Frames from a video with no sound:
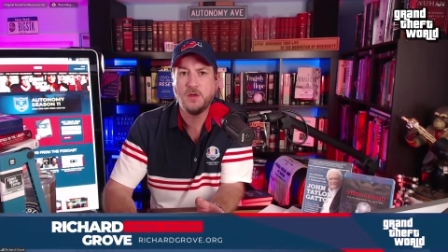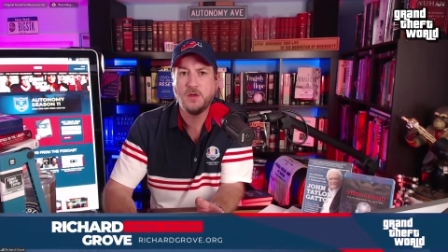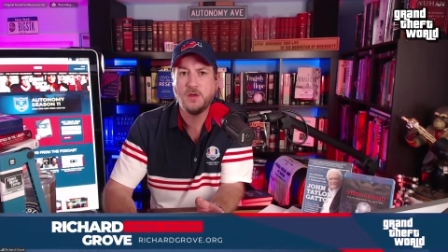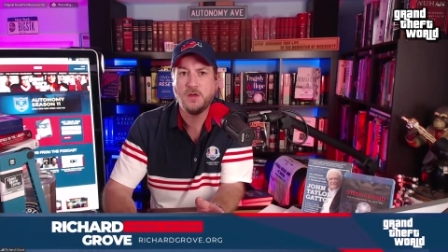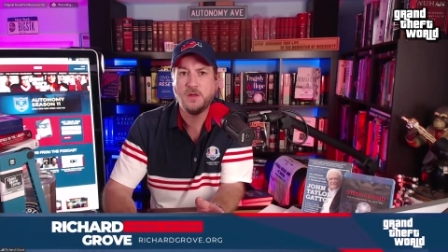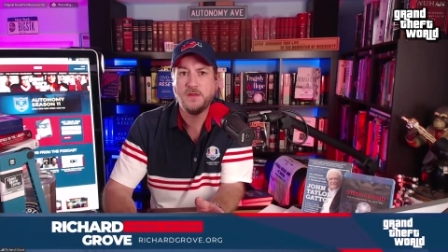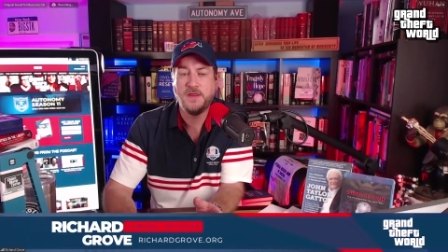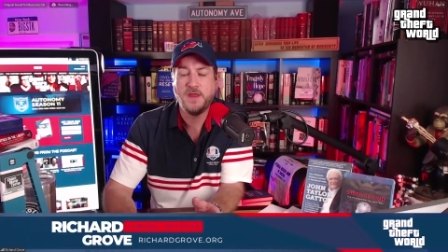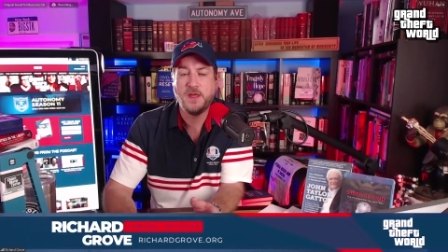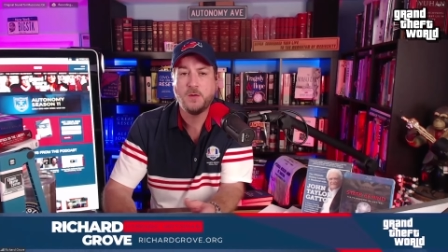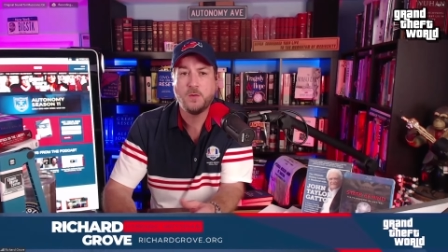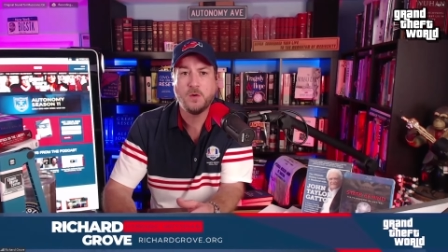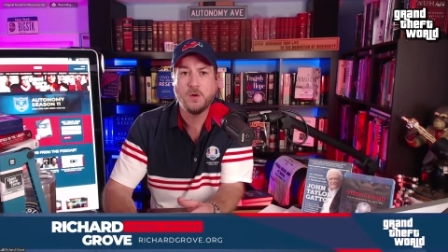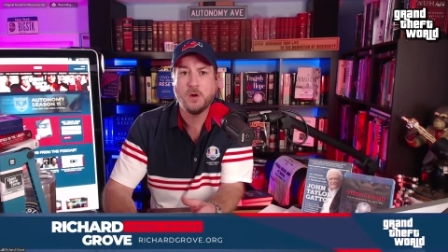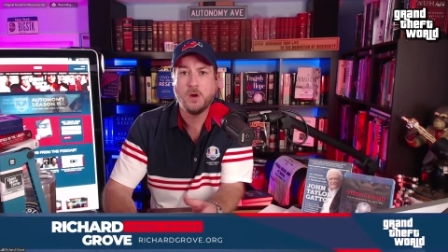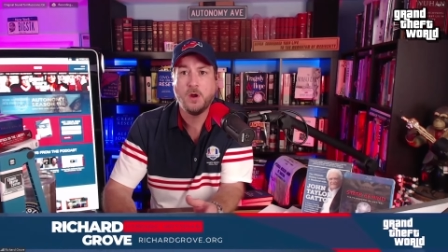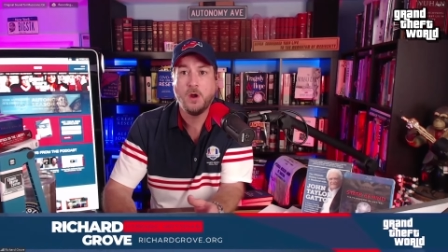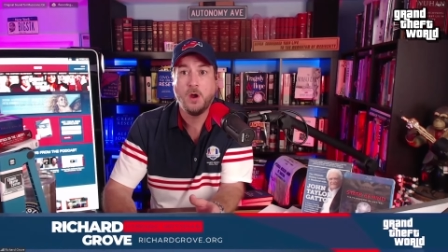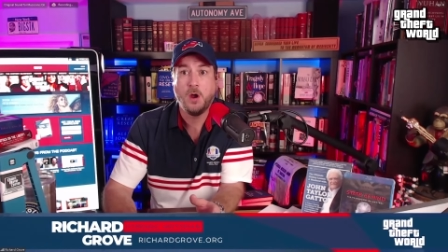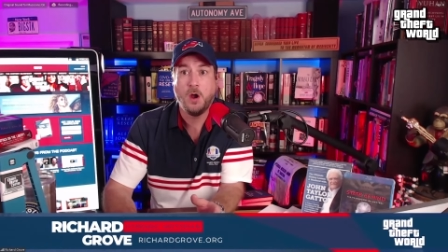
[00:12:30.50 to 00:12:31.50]
They
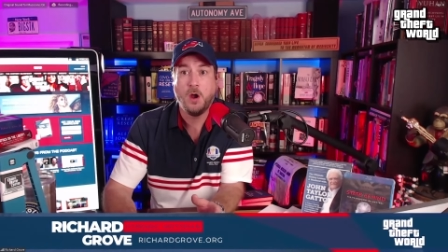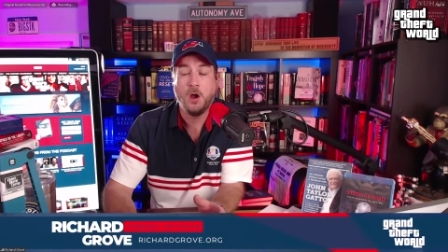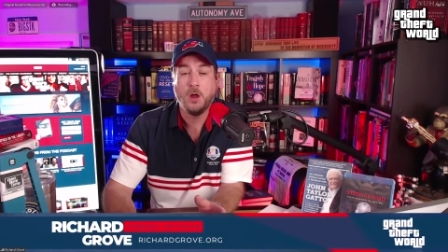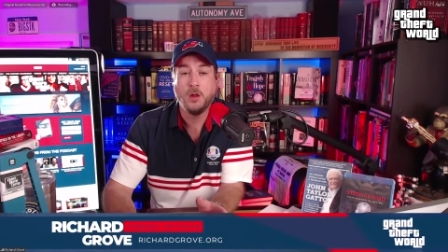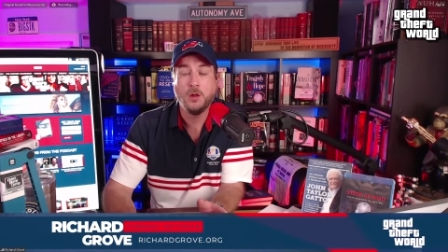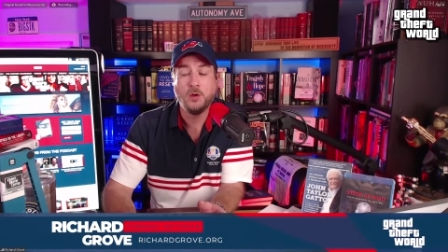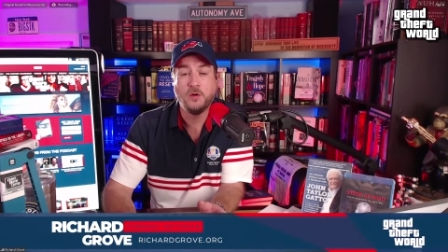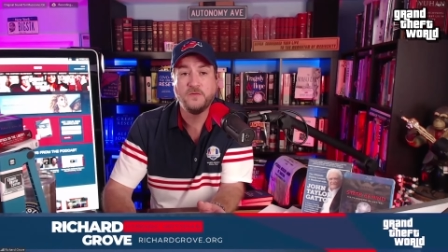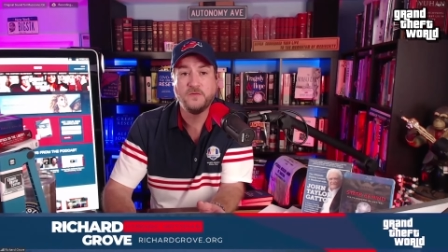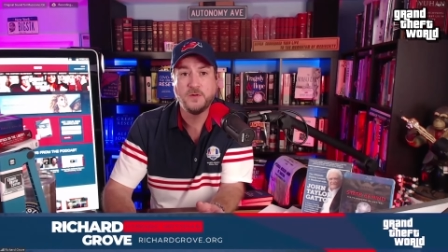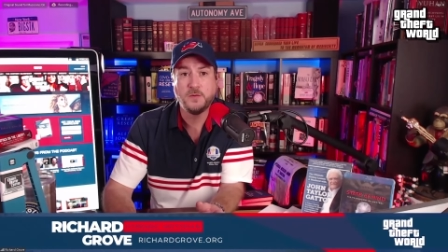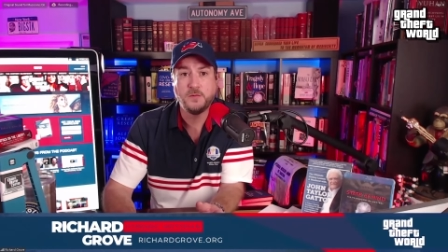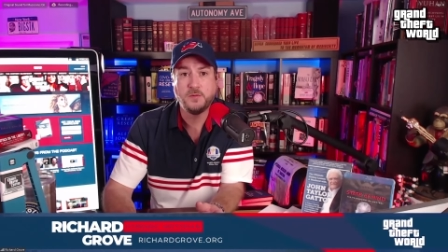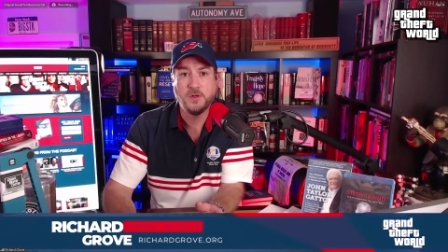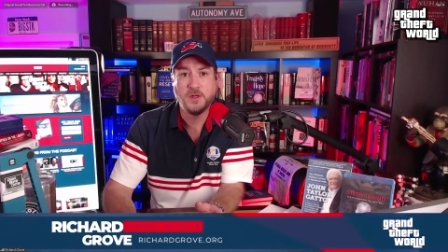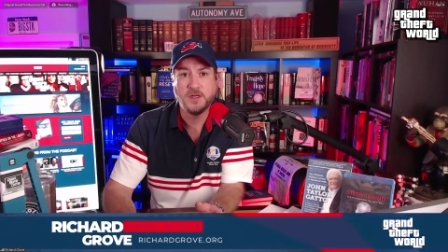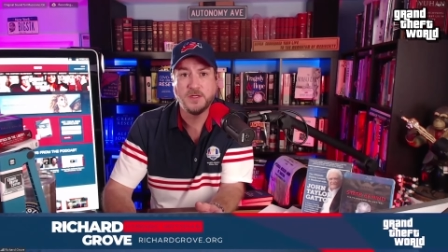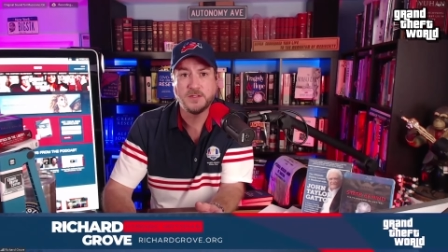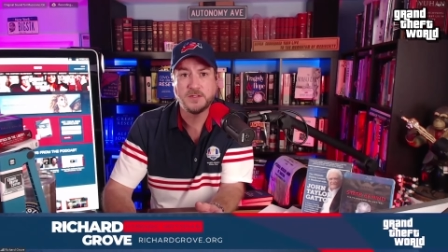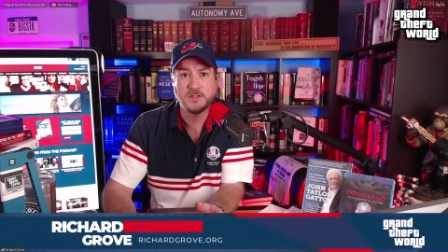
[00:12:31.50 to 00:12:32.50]
were all over the
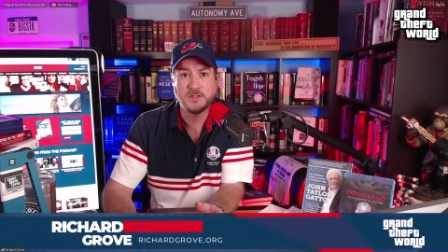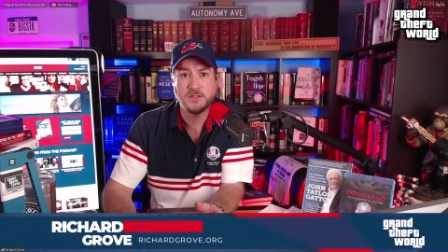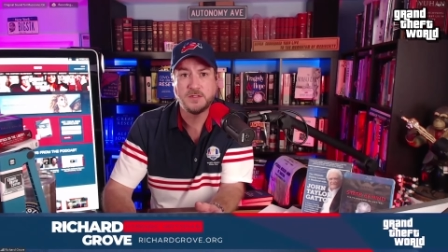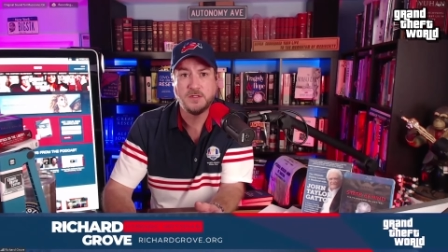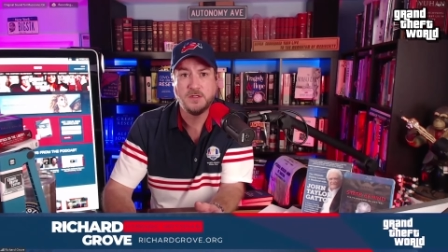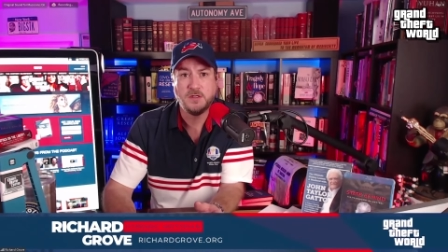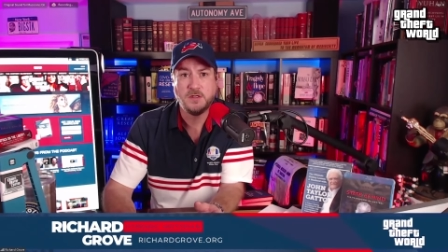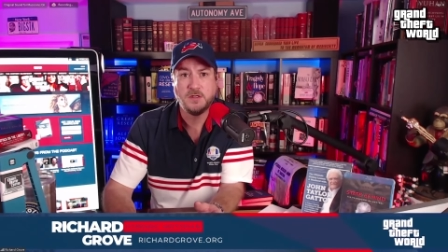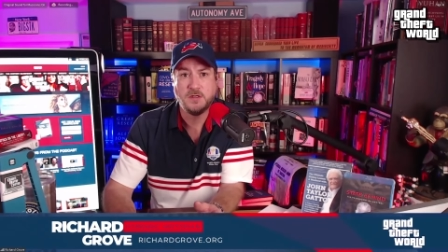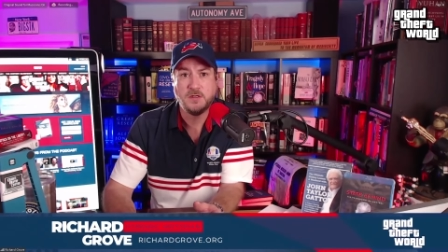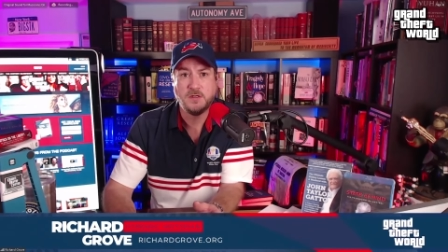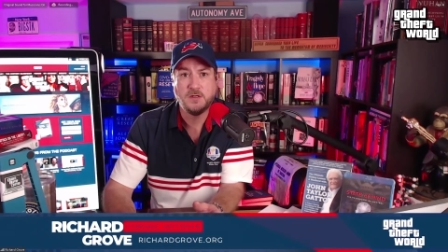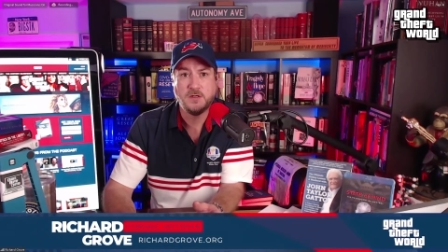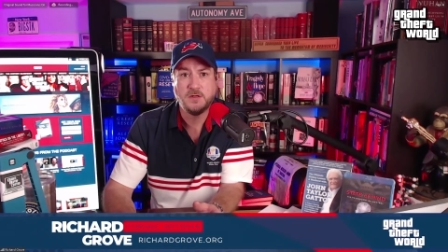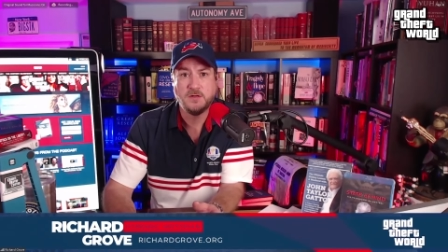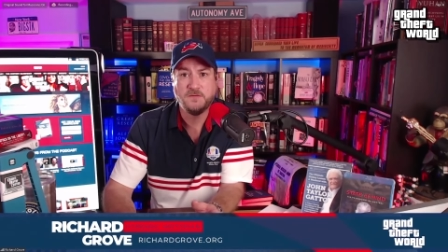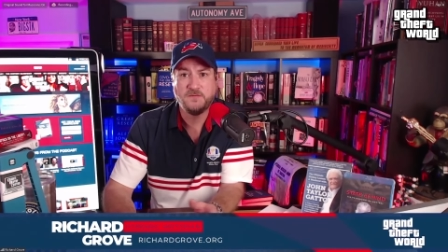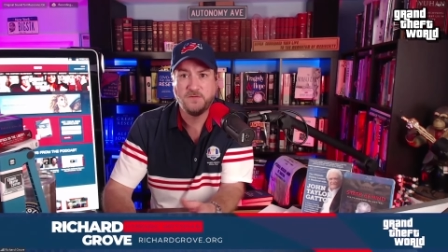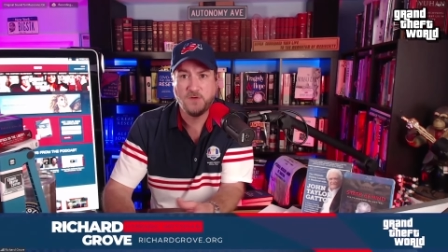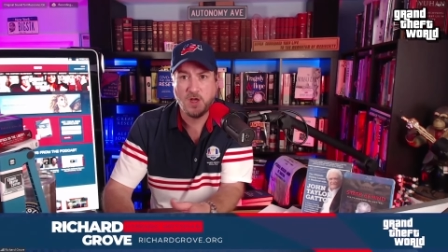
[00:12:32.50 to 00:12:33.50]
place,
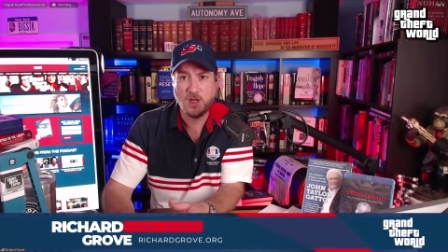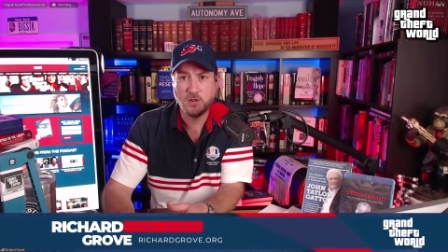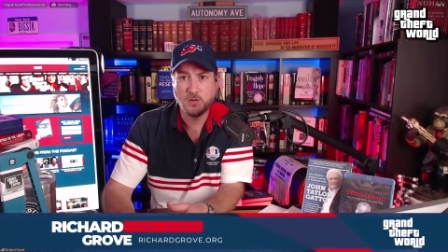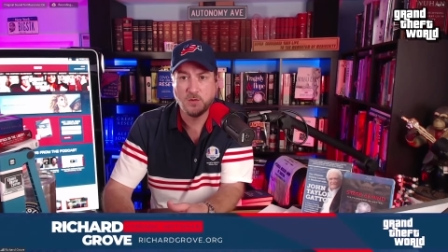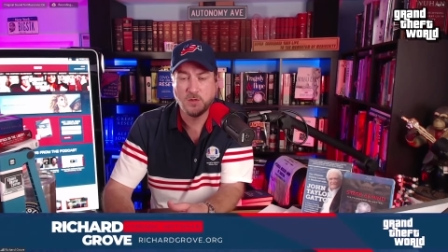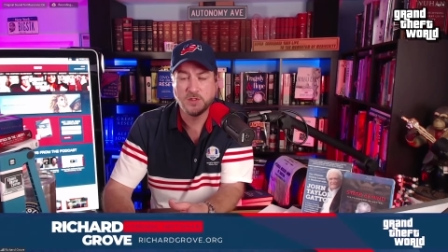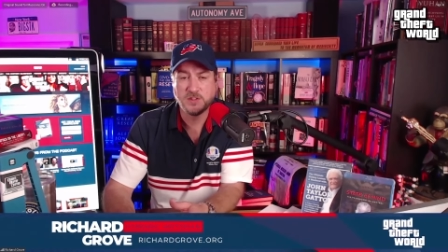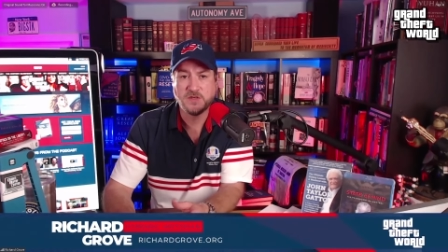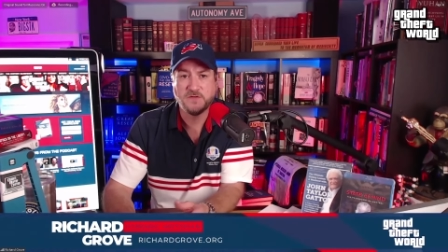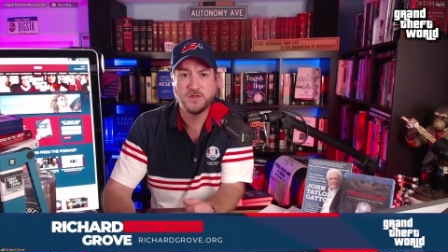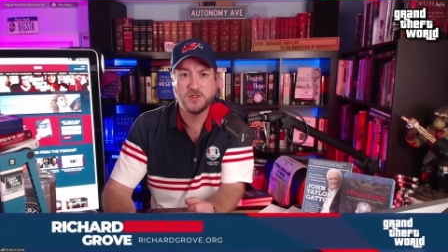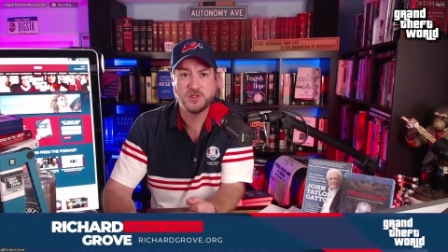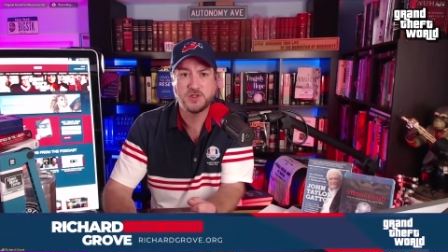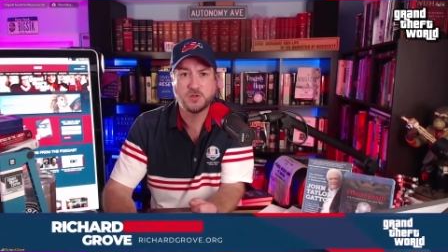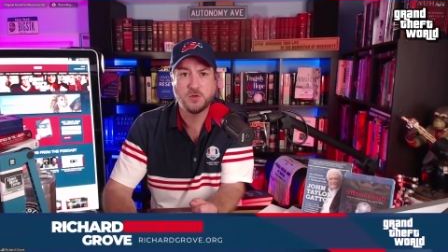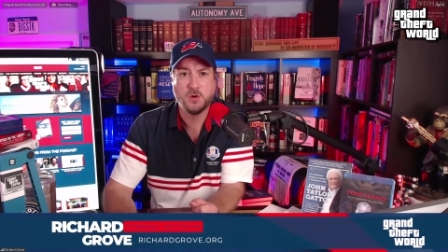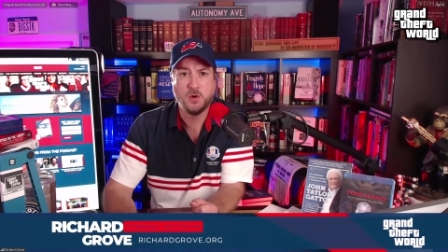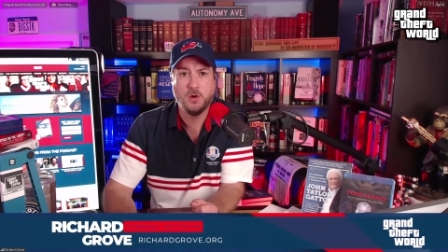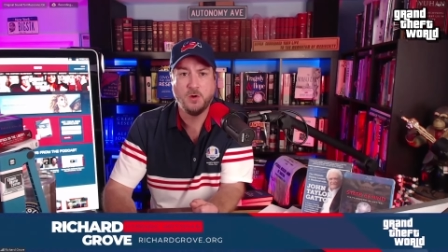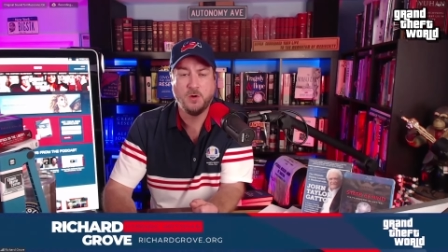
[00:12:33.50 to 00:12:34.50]
the followers of the
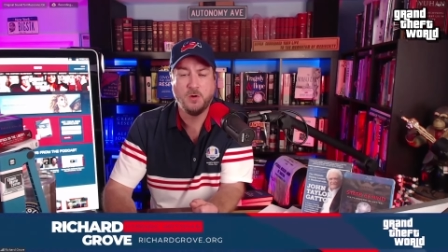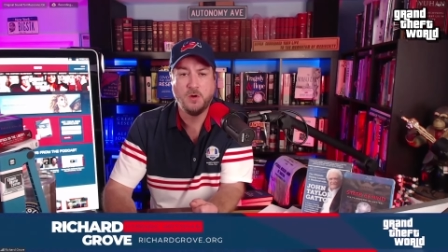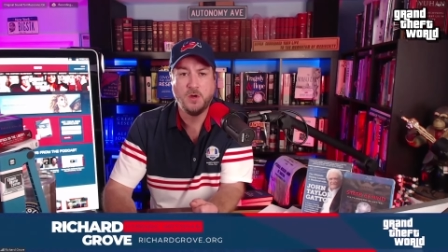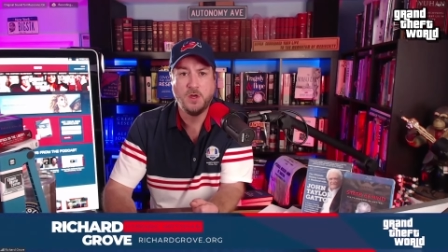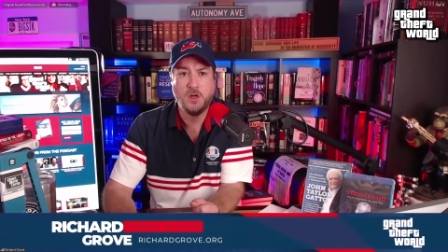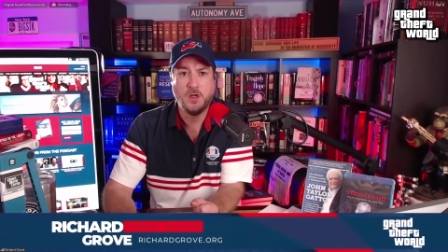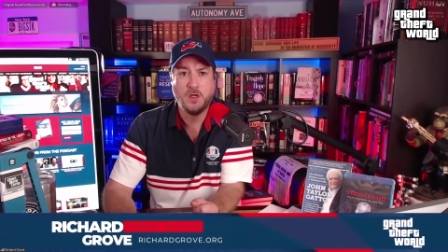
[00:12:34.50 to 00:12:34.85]
scroll.